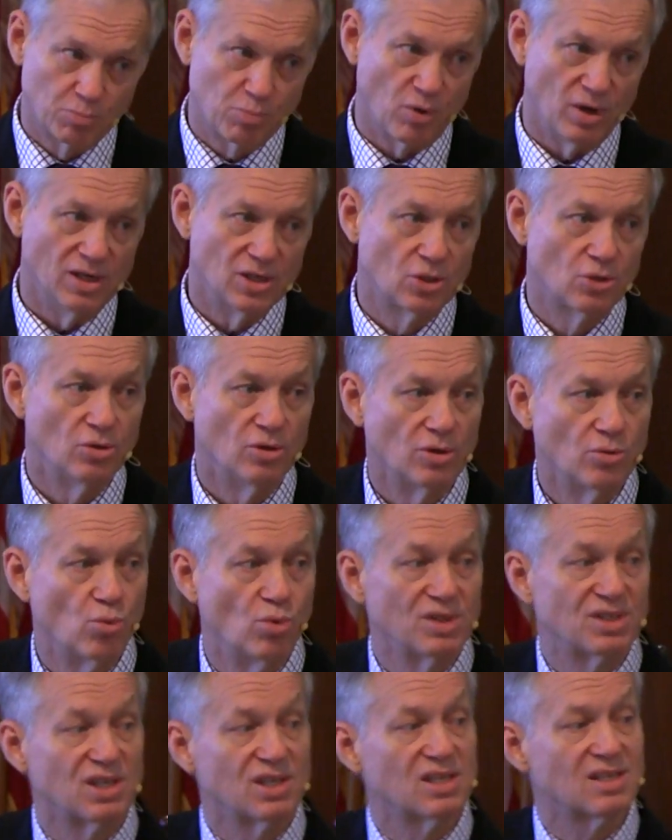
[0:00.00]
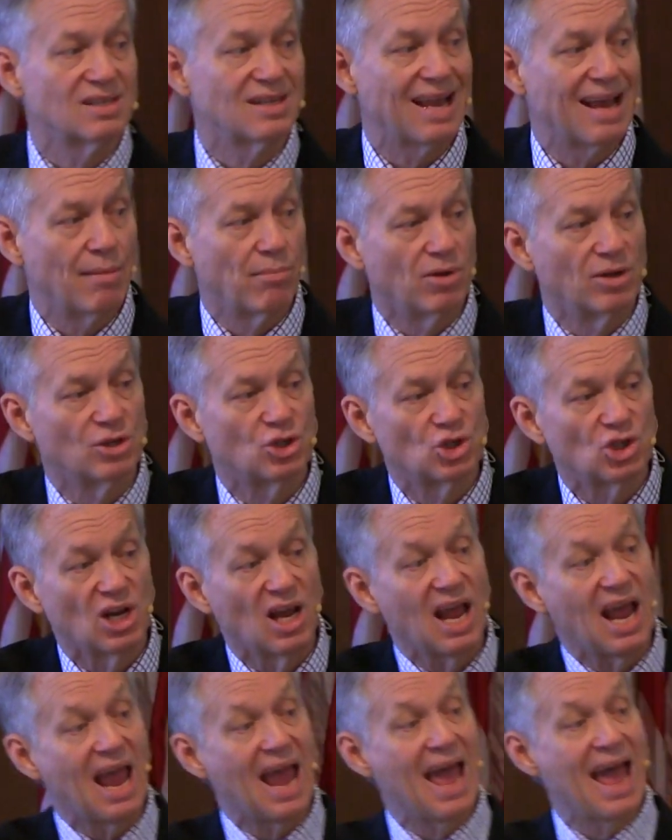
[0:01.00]
priesthood was established
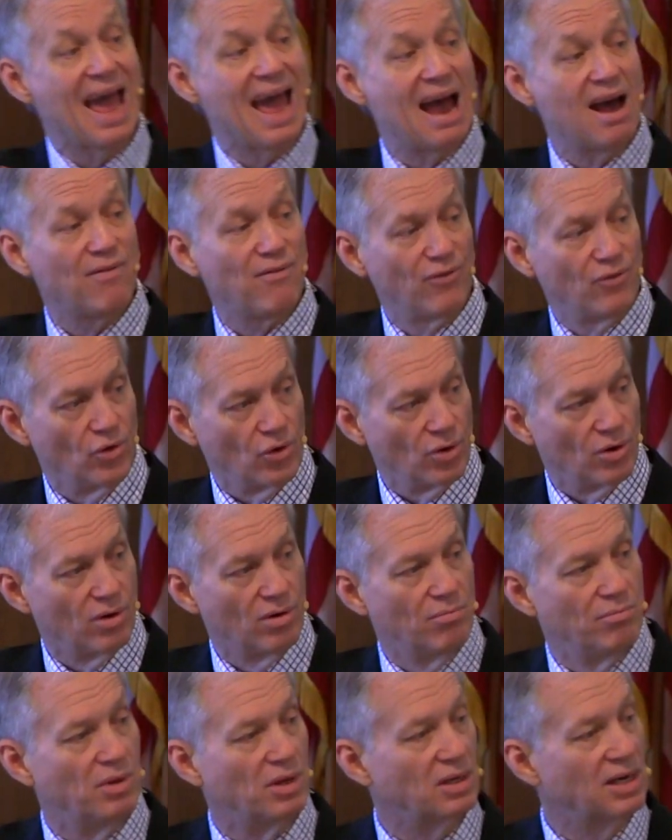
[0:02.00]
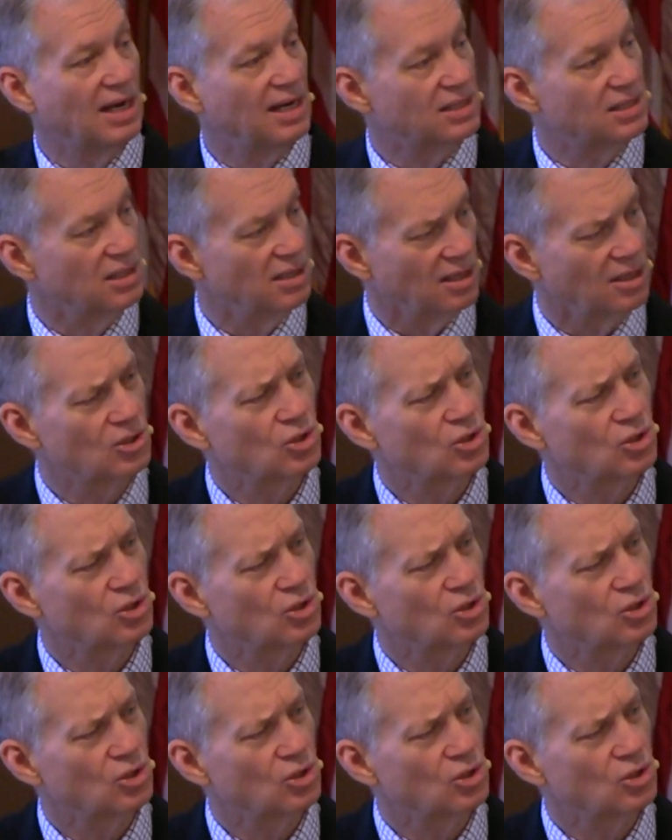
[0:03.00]
after Melchizedek.